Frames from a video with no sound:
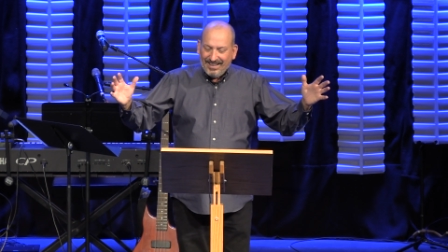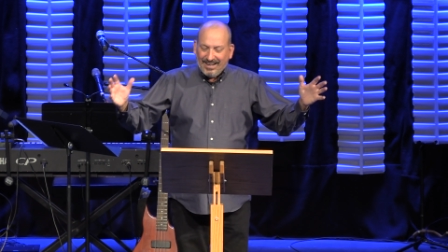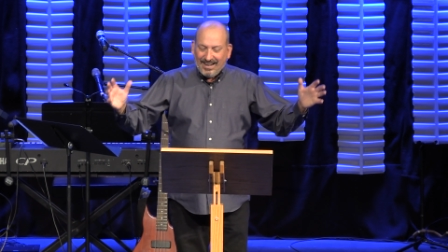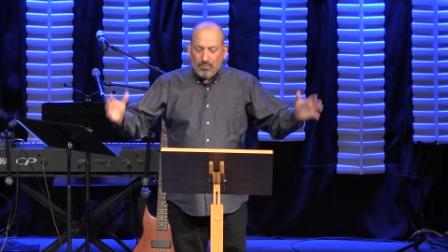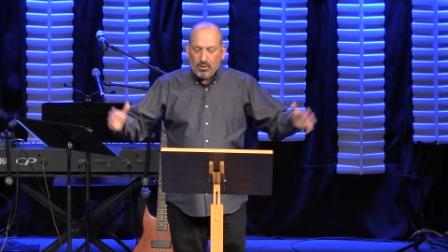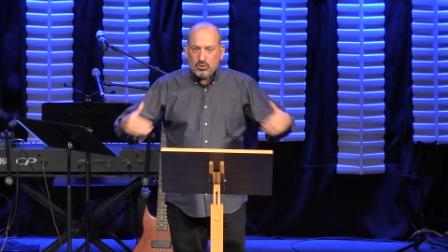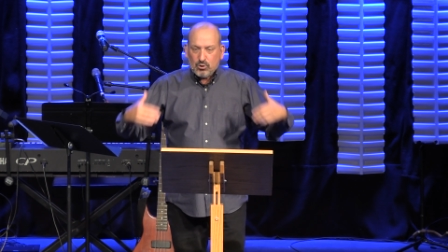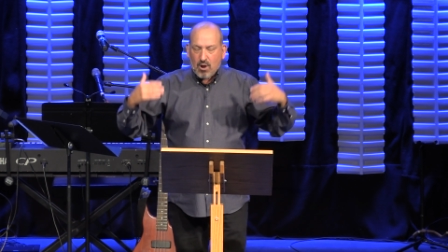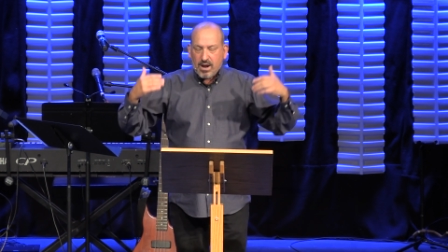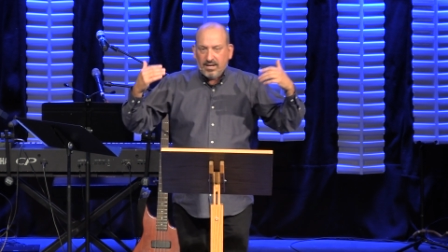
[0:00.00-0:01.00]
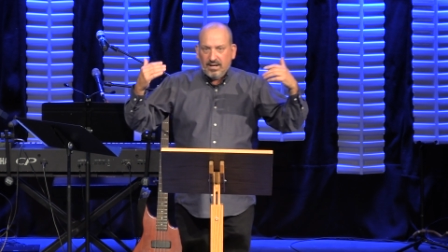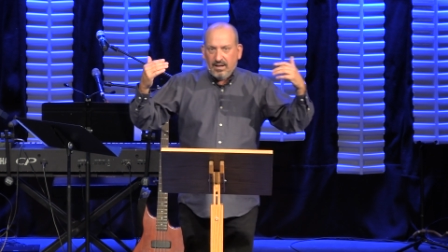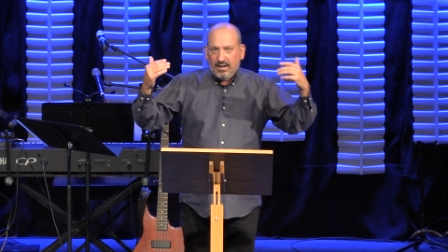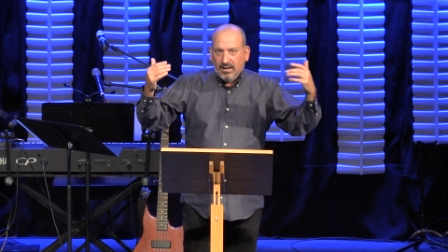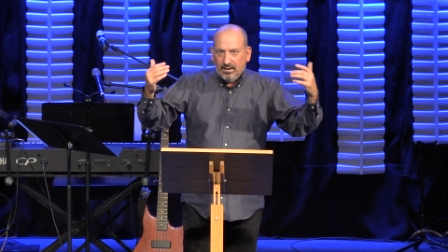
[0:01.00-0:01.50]
And we're
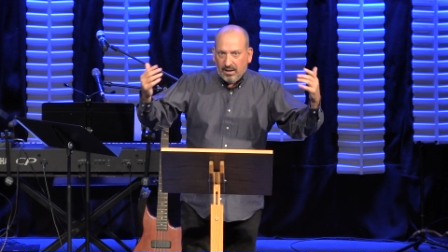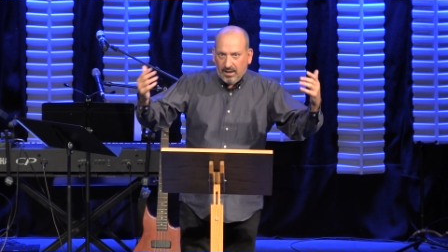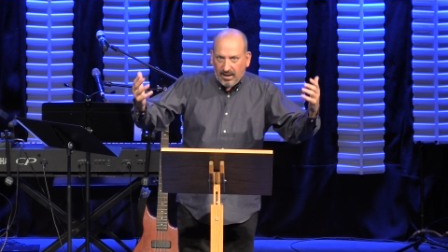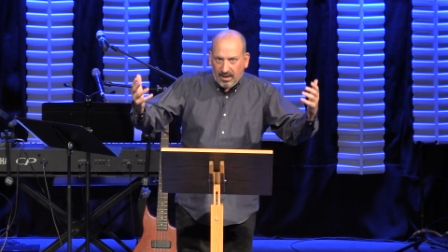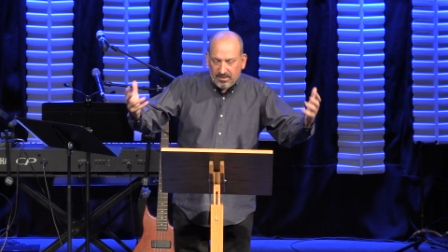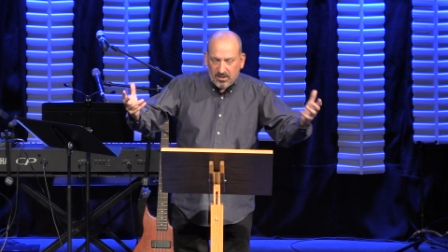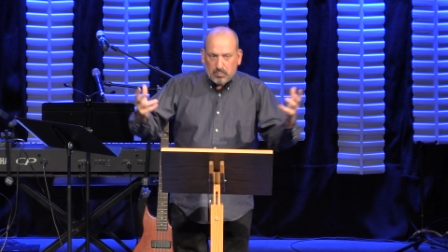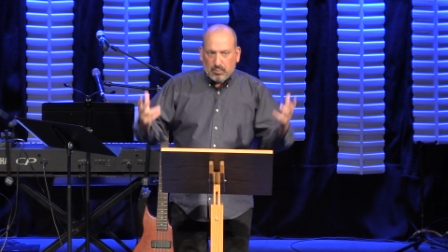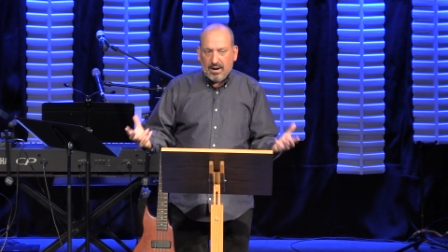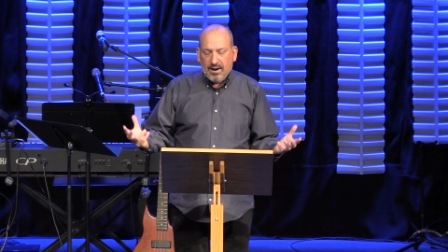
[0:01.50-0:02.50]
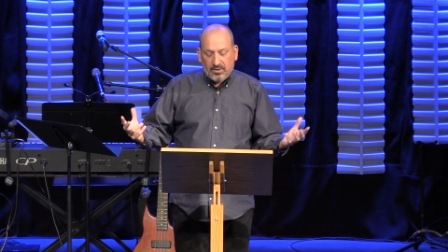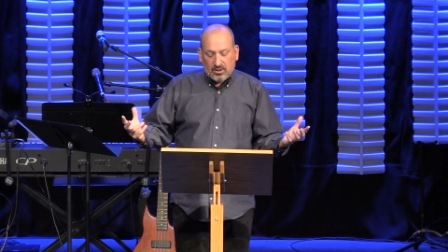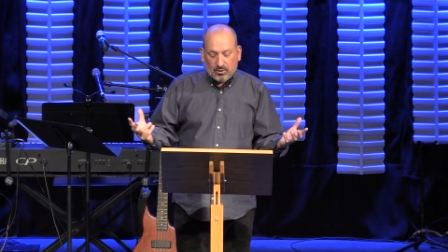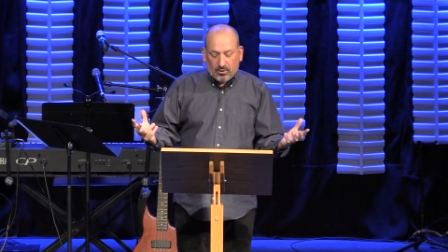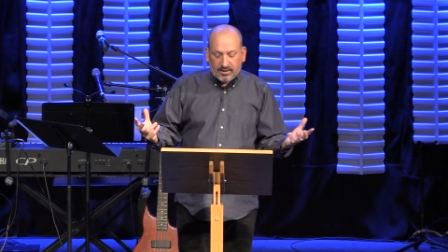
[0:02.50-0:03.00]
instructed in this prayer that
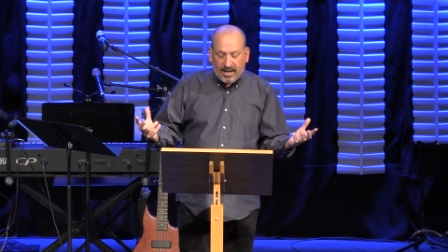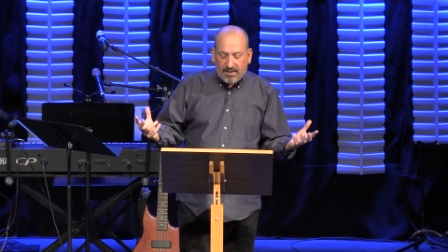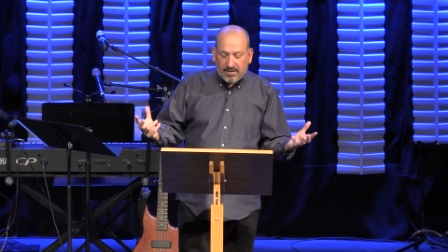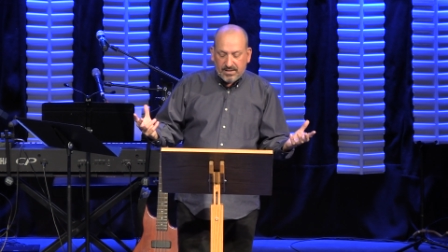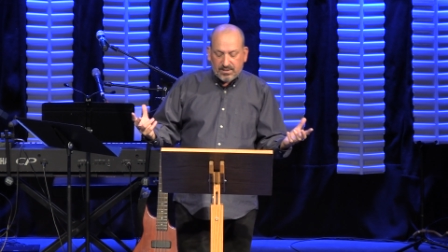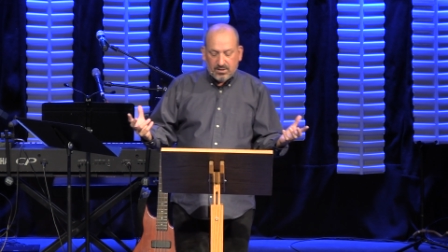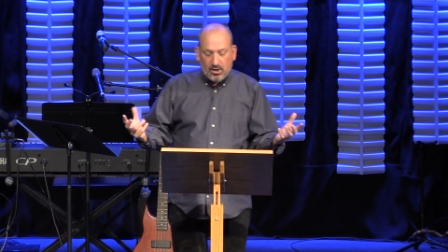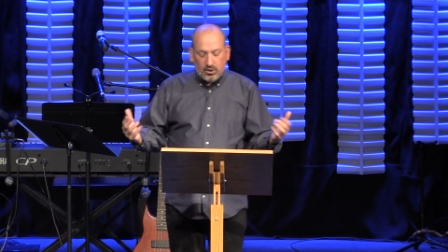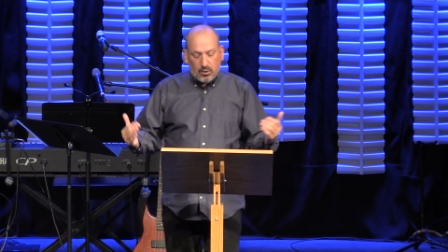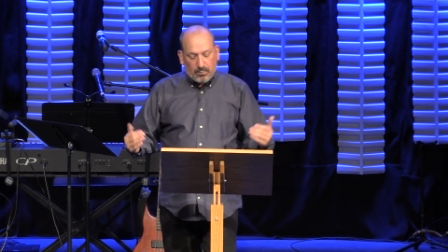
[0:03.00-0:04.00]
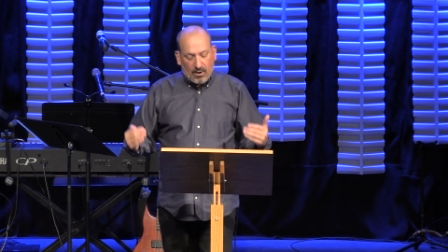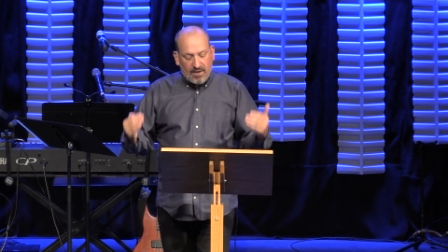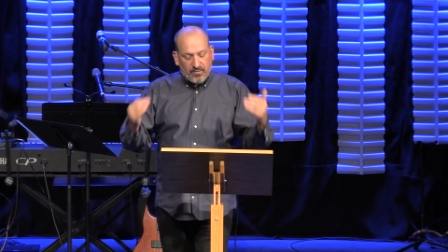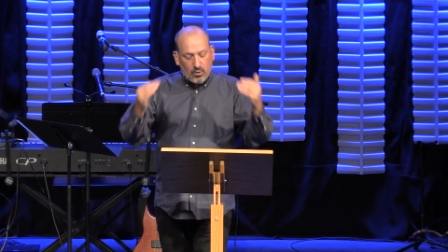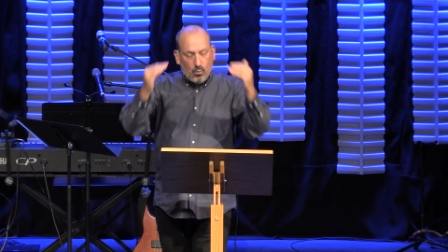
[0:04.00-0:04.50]
the Lord gave us to pray
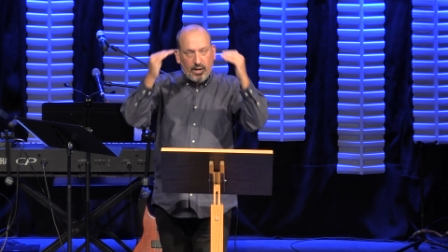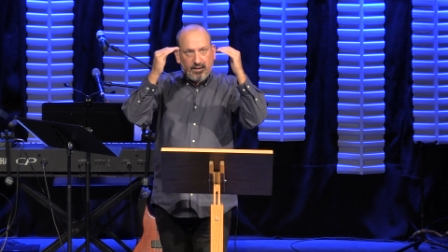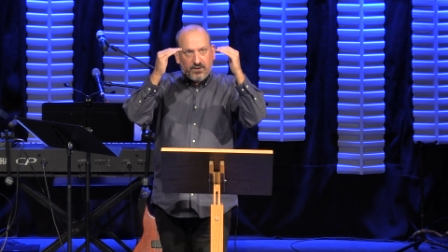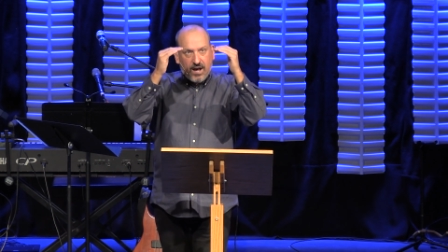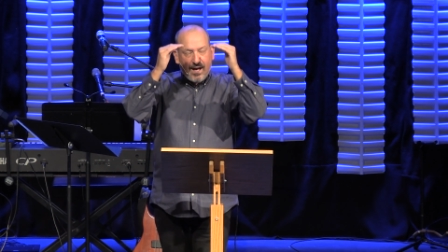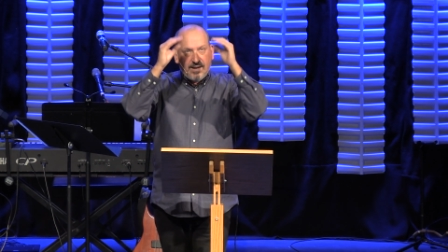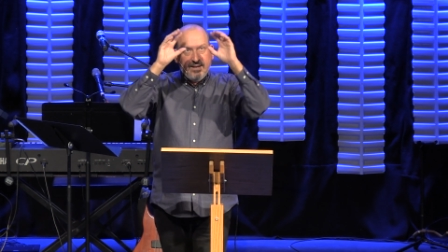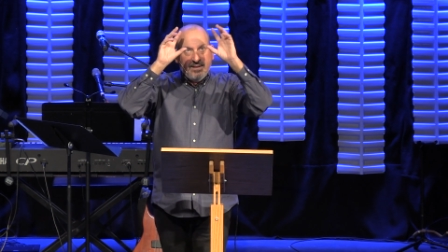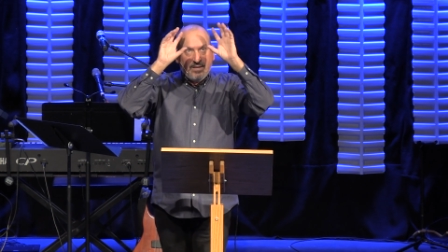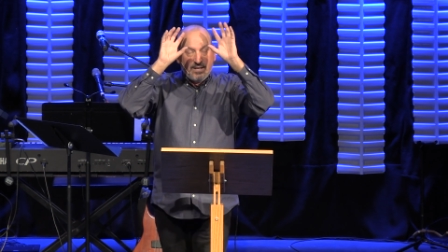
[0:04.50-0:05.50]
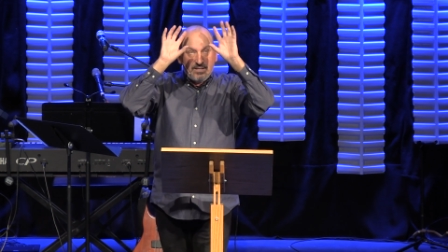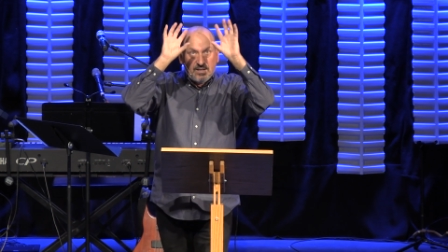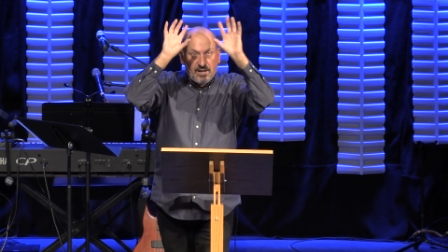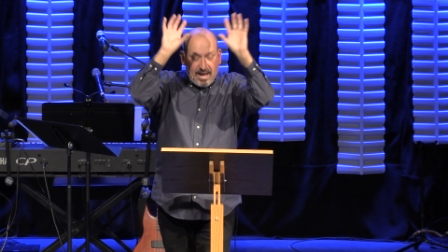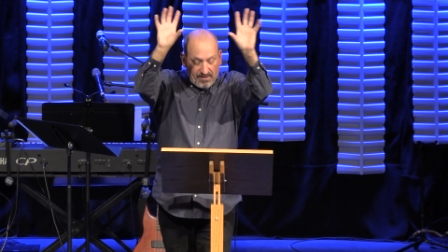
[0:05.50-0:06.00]
for the will of God that is
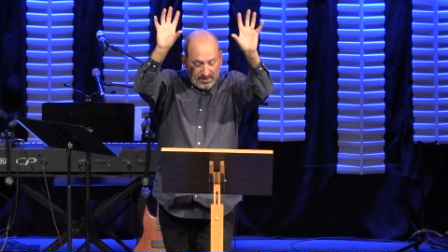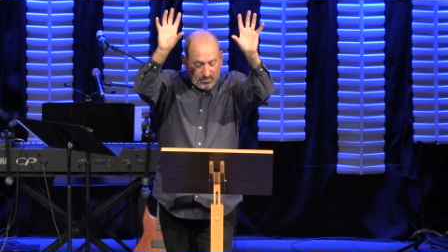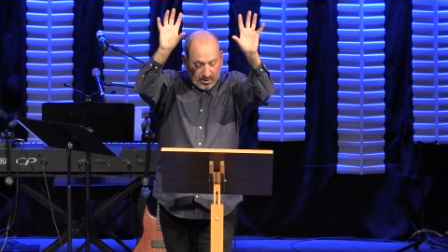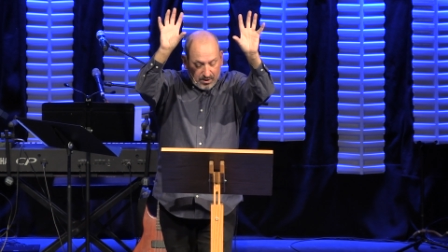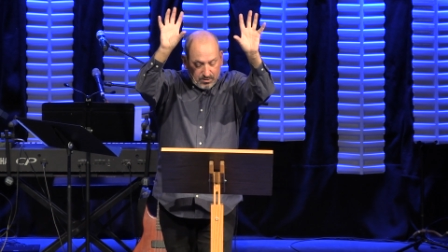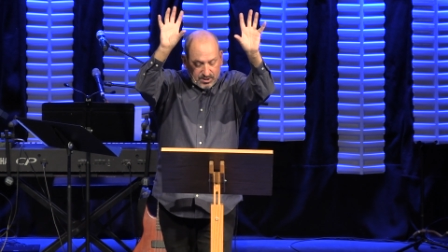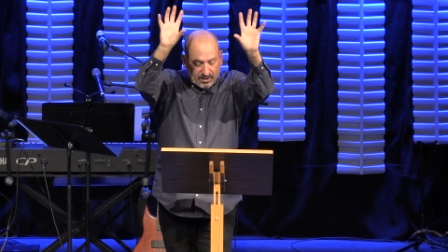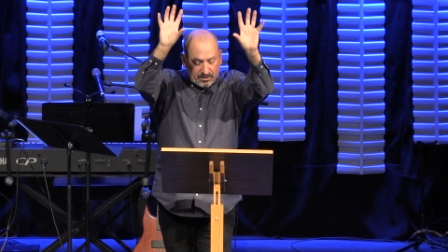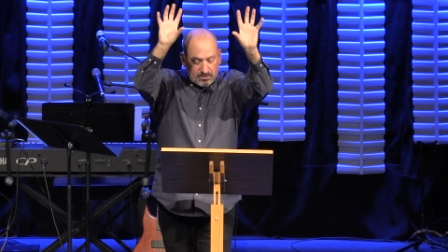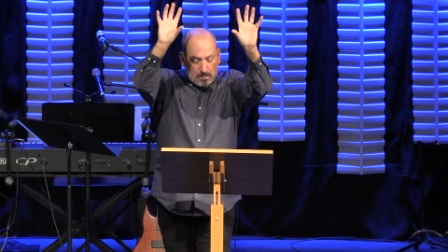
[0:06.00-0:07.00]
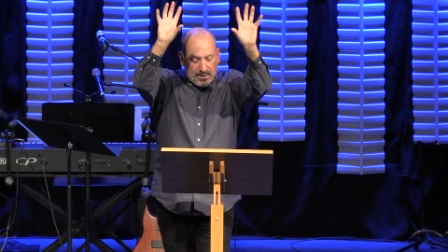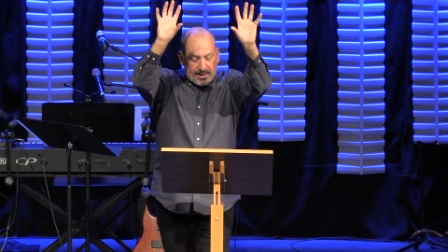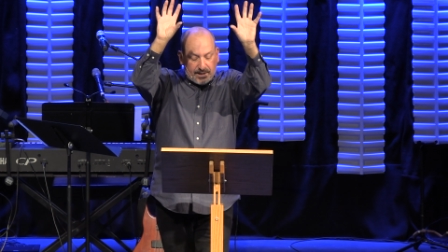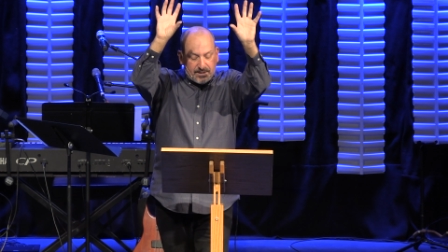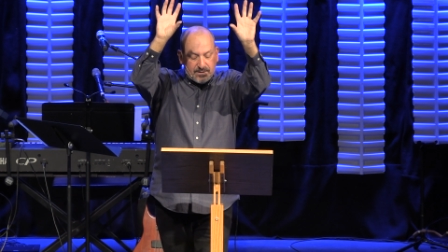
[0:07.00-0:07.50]
in heaven, where no sickness or
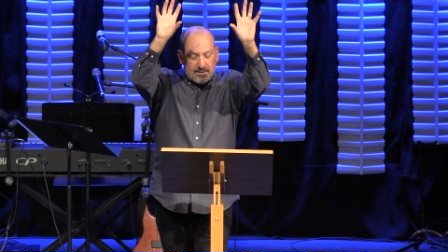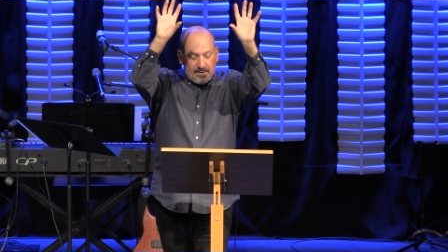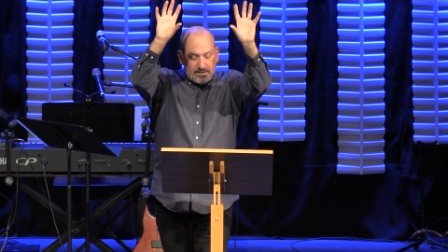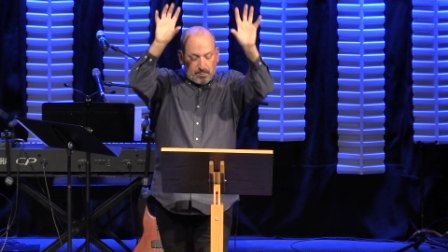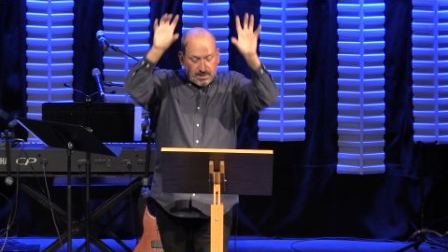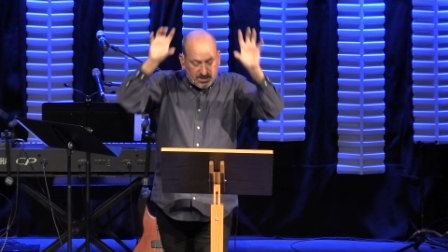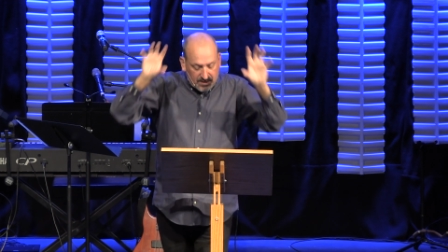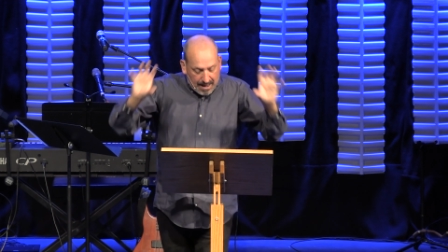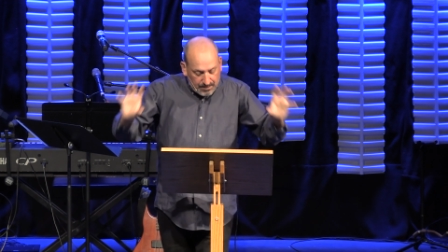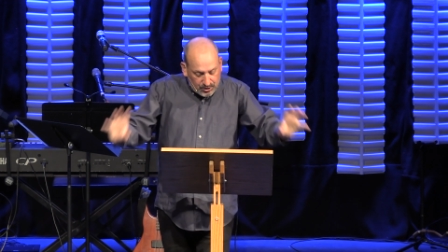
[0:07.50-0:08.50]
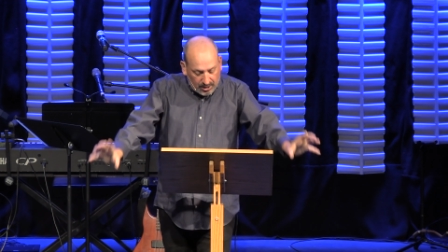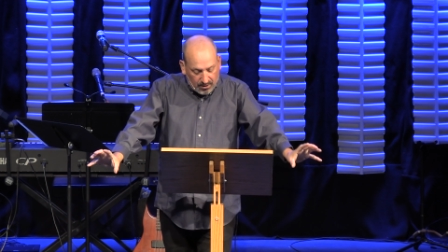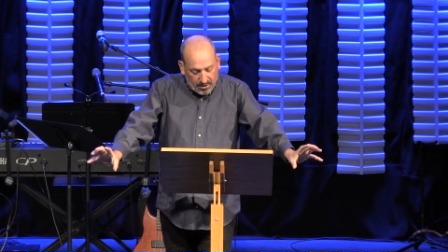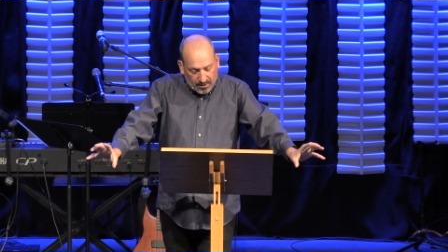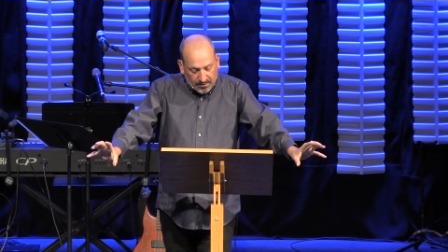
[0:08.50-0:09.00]
pain is, to be established here
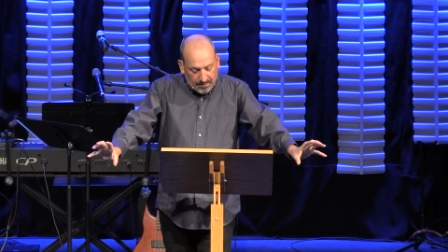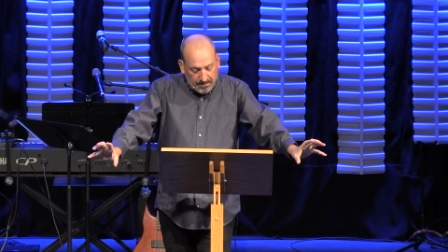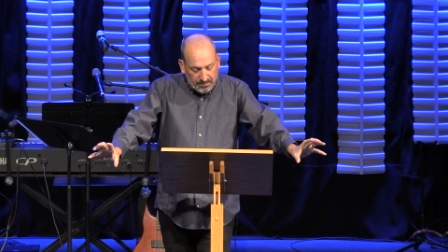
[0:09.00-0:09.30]
on earth.